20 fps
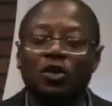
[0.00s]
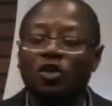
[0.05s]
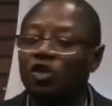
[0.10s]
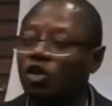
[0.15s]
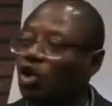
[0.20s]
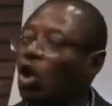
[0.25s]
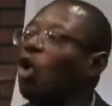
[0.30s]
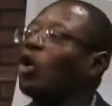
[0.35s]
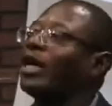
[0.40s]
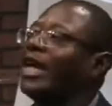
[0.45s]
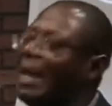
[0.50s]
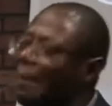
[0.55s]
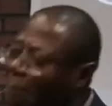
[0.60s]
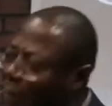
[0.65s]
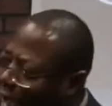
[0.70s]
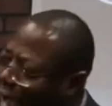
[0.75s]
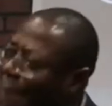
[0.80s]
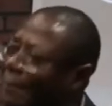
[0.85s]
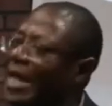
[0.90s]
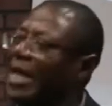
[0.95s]
So keep
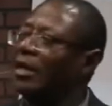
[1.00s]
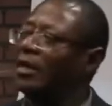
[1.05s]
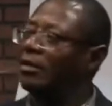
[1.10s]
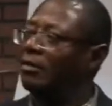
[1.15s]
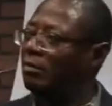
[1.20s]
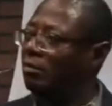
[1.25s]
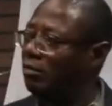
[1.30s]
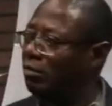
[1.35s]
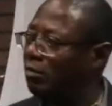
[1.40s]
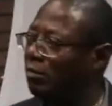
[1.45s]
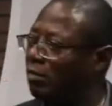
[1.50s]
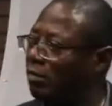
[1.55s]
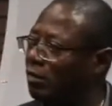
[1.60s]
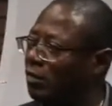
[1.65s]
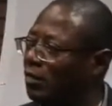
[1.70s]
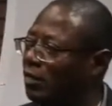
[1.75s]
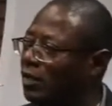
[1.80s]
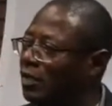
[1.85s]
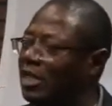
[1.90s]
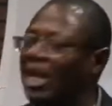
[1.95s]
coming.
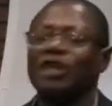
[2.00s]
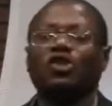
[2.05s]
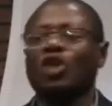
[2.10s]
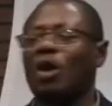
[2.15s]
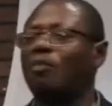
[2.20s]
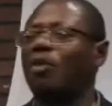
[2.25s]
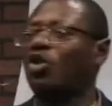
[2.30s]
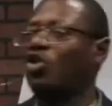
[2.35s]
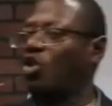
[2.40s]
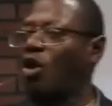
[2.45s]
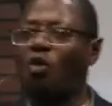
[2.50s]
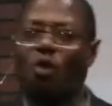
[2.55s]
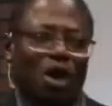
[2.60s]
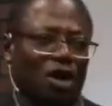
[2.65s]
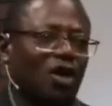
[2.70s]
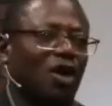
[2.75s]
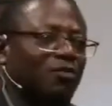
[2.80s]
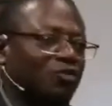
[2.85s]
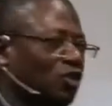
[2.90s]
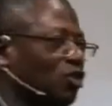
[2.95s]
Tell somebody you're
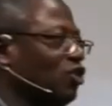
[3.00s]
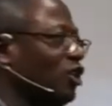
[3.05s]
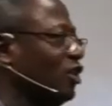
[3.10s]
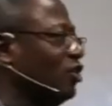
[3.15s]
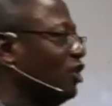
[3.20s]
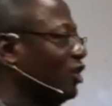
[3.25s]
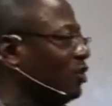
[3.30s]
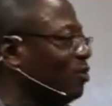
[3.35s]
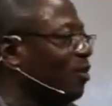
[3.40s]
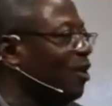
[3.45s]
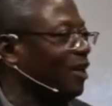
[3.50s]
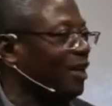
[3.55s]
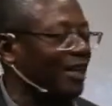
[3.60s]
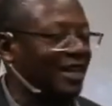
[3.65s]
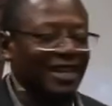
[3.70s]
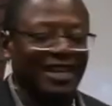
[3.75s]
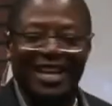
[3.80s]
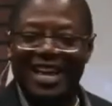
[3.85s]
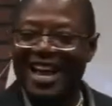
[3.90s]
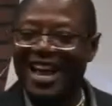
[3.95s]
welcome to church this morning.
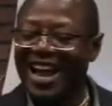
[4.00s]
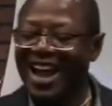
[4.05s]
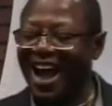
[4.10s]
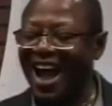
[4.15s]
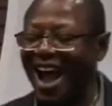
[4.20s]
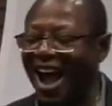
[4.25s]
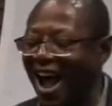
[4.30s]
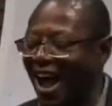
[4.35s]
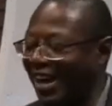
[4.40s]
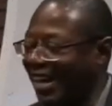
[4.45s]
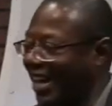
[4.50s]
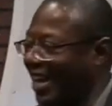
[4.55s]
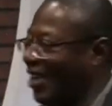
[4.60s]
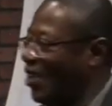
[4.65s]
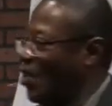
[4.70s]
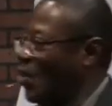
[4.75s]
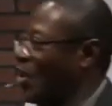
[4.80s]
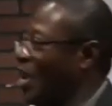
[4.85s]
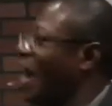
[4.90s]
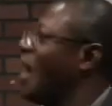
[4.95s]
Hallelujah.